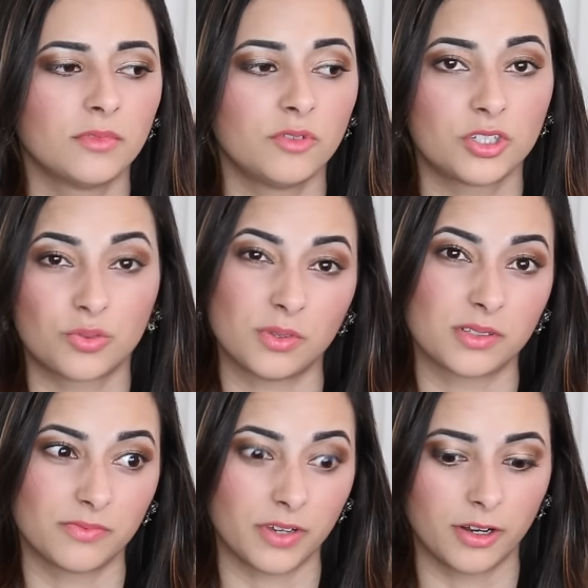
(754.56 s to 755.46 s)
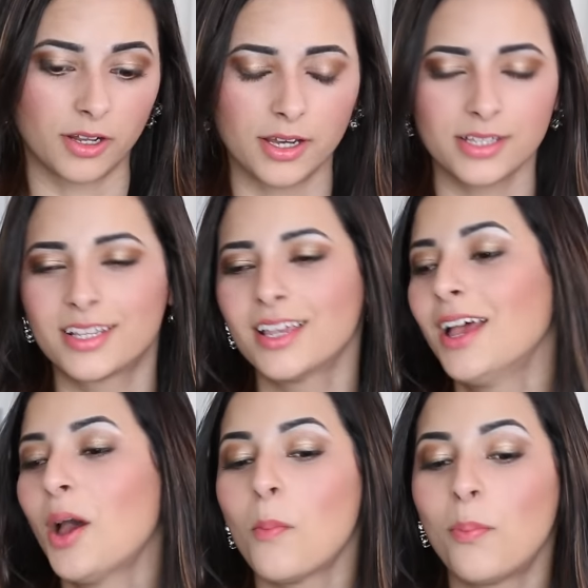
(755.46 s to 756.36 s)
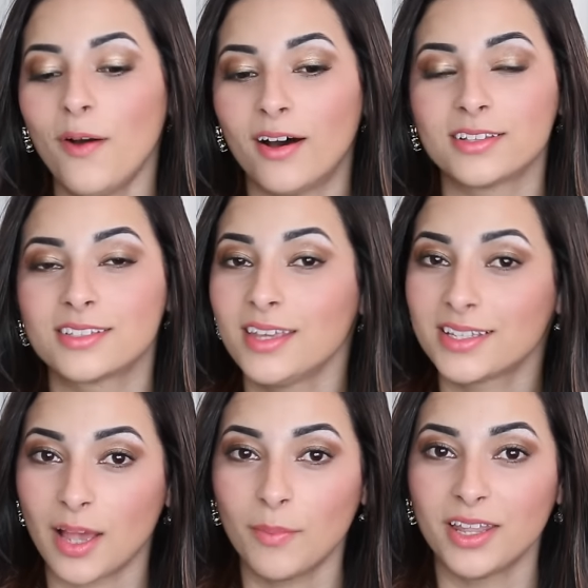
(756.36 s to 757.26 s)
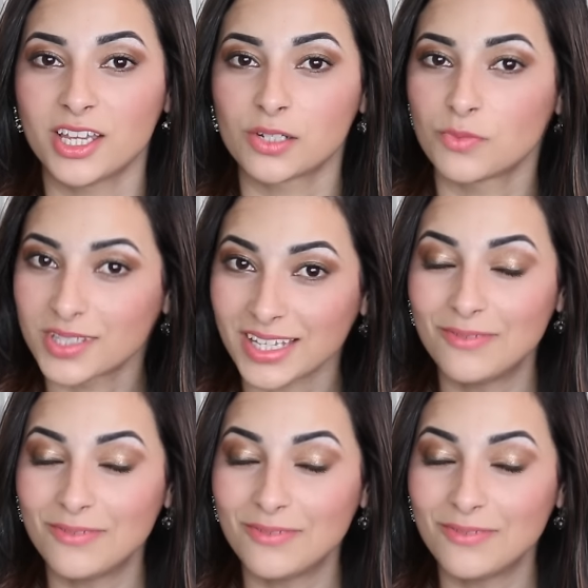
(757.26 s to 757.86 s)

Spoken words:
which wasn't very nice. But the examination was